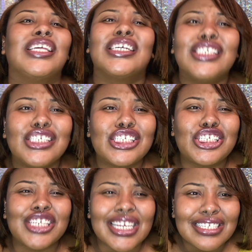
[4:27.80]
I just
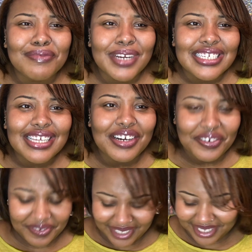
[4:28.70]
jinx
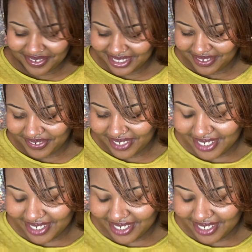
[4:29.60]
myself? Like what the